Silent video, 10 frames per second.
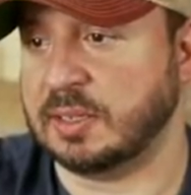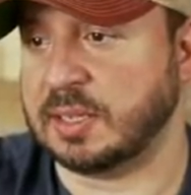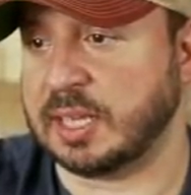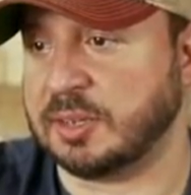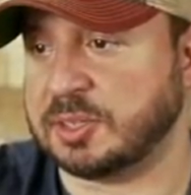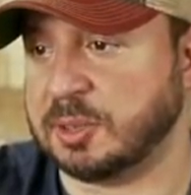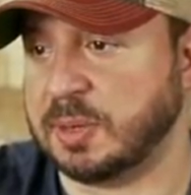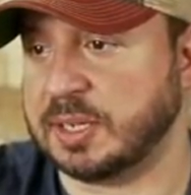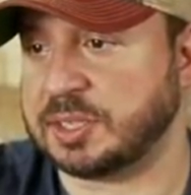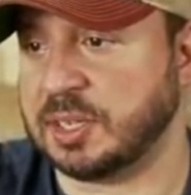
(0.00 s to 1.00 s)
Thank you so
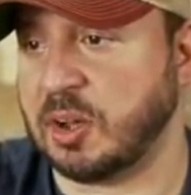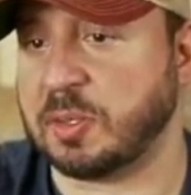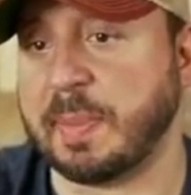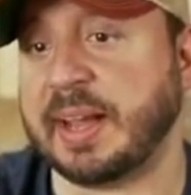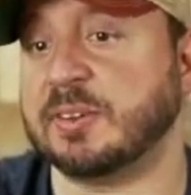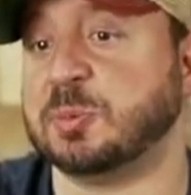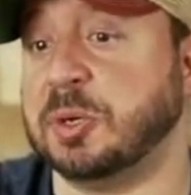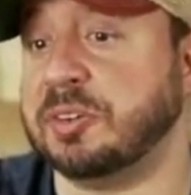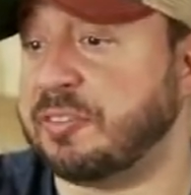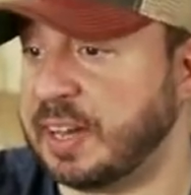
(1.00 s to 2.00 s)
much. Oh, the Maker's
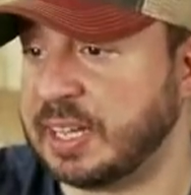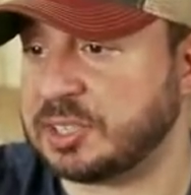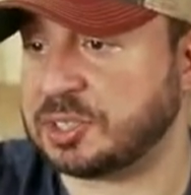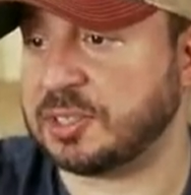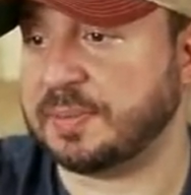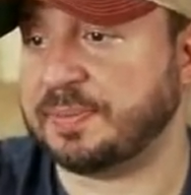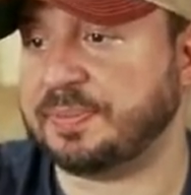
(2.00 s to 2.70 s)
Wood finish.